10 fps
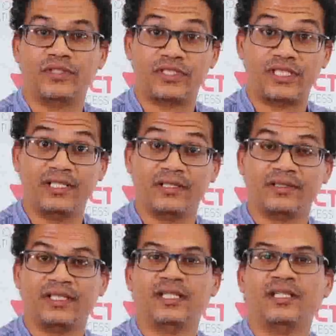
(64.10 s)
this
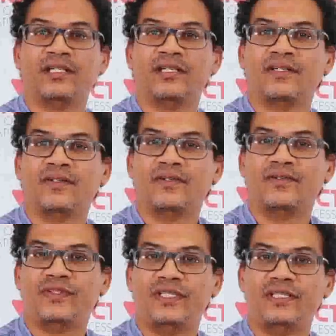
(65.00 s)
year,
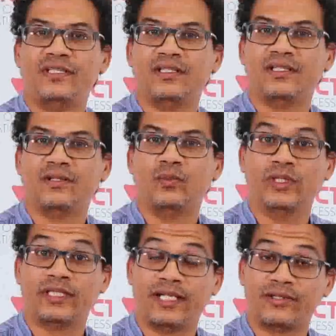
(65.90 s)
the
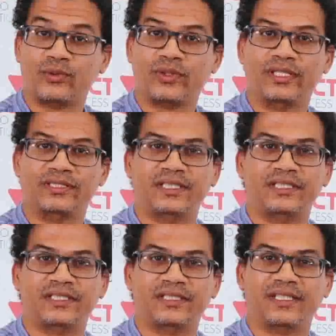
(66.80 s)
World Health
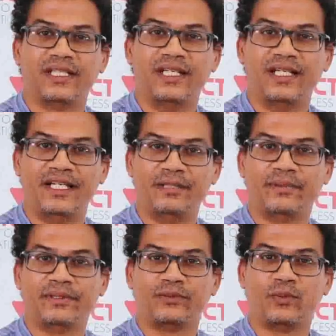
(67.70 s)
Organization
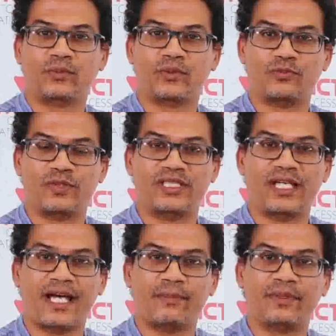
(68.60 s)
labeled what was
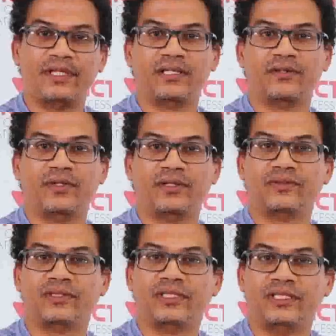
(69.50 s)
busy happening
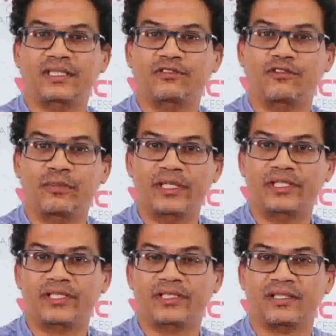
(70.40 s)
around the
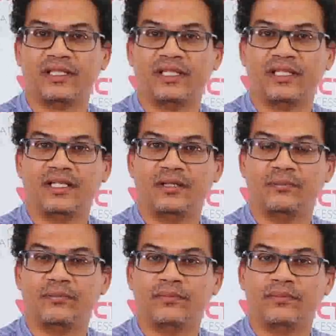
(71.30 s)
information
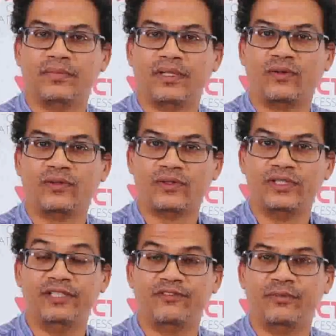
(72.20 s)
on
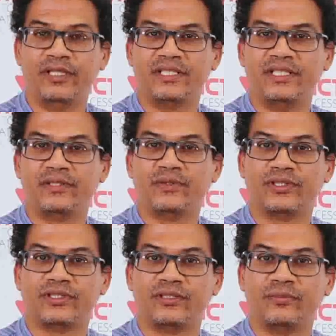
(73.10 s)
the information
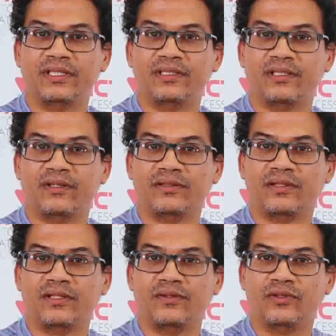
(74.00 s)
ecosystem
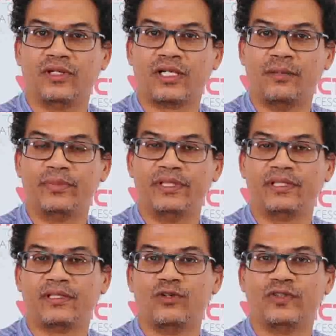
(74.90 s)

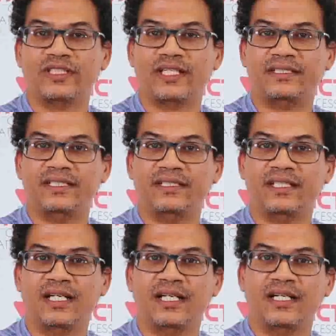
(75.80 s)
accompanying
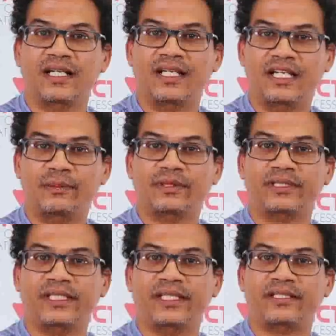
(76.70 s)
COVID-19,
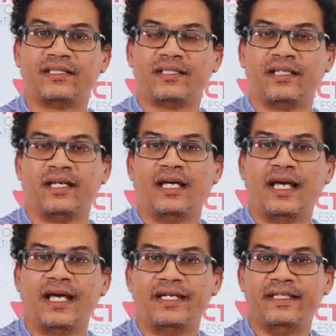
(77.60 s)
labeled it
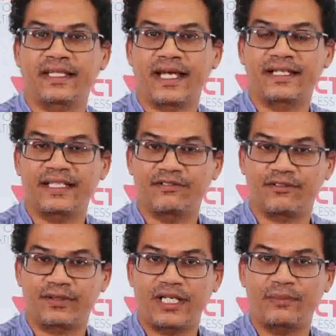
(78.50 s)
an
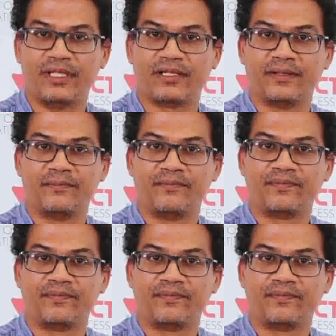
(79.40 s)
infodemic.